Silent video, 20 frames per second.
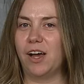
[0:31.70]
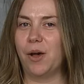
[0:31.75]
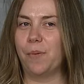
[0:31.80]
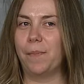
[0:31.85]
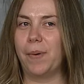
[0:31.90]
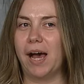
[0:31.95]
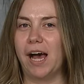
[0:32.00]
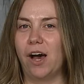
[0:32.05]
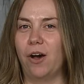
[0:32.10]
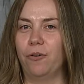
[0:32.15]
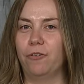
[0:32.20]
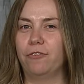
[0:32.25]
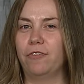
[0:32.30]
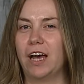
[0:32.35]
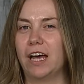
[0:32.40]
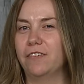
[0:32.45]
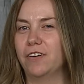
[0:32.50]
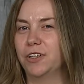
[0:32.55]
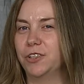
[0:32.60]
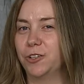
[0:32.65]
About
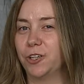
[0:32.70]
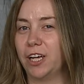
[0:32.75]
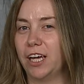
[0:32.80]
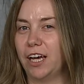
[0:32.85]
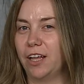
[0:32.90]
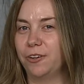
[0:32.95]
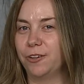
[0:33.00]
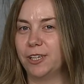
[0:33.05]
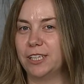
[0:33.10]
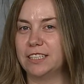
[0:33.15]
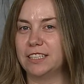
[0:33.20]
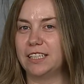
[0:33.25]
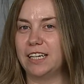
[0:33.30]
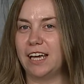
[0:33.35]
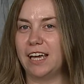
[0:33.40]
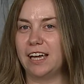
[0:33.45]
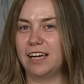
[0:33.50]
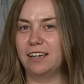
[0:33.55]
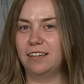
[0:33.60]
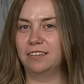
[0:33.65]
500 calories a
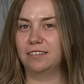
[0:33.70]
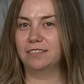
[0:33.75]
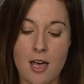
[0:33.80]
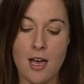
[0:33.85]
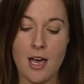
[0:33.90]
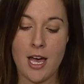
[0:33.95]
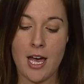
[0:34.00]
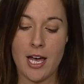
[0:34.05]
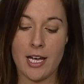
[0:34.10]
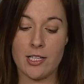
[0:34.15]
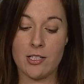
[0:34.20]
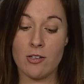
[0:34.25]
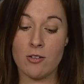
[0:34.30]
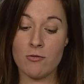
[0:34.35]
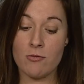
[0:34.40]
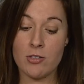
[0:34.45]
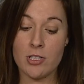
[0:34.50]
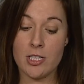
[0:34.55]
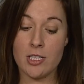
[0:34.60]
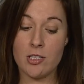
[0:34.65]
day? I
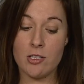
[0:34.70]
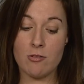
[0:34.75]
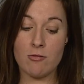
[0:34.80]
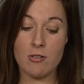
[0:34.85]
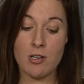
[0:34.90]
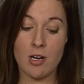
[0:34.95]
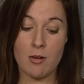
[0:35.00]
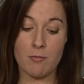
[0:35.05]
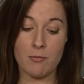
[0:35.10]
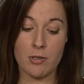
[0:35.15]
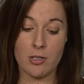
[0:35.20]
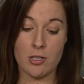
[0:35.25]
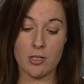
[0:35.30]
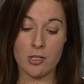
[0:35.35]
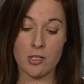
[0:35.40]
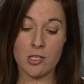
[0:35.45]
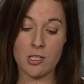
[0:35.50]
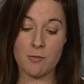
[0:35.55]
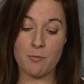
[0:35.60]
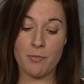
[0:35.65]
don't really do
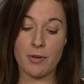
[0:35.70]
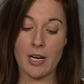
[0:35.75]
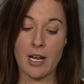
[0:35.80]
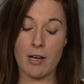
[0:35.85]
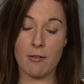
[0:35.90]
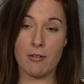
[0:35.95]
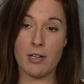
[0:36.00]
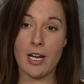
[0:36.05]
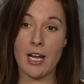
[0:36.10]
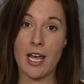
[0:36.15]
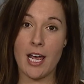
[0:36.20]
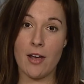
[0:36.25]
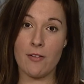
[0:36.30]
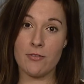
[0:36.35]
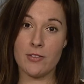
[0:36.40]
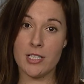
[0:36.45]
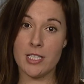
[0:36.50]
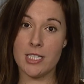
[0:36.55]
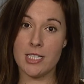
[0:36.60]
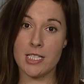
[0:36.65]
numbers, but I would
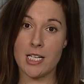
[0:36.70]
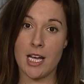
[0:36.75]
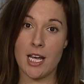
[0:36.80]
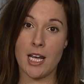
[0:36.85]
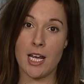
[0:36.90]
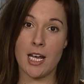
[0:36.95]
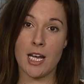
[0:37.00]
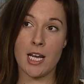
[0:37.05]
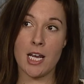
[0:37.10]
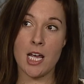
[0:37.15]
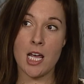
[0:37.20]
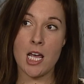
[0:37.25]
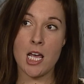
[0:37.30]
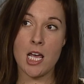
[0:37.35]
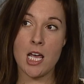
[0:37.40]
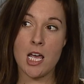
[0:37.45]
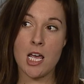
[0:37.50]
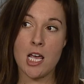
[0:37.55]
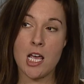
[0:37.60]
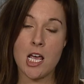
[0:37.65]
have to say
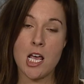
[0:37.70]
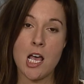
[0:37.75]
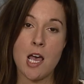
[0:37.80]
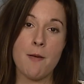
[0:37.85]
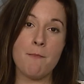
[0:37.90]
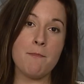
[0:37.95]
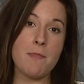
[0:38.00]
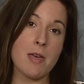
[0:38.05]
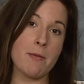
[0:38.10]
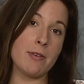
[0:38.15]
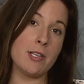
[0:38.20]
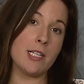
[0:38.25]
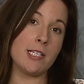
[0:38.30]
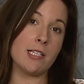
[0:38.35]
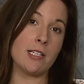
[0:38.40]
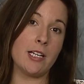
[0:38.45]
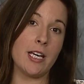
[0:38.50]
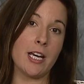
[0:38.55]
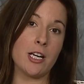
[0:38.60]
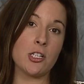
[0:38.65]
maybe
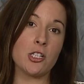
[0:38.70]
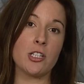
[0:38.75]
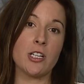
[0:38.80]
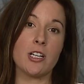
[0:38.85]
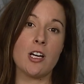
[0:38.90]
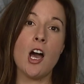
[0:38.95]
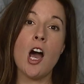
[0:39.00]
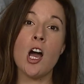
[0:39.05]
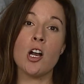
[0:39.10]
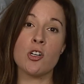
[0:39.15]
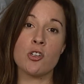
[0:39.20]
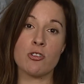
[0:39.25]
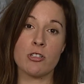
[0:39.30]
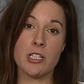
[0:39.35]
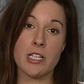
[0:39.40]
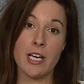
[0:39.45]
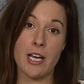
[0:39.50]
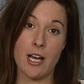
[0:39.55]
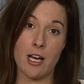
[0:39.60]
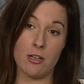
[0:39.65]
slash like
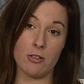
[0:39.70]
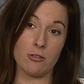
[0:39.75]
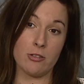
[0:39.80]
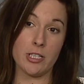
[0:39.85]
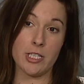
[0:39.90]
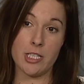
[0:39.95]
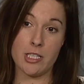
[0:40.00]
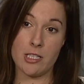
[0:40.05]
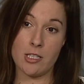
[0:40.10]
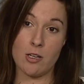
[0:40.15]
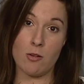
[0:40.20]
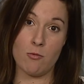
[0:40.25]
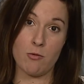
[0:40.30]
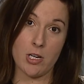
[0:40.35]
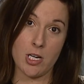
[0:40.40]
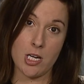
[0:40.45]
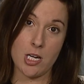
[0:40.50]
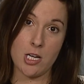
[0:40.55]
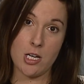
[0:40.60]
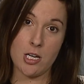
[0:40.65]
100 calories a
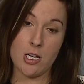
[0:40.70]
week.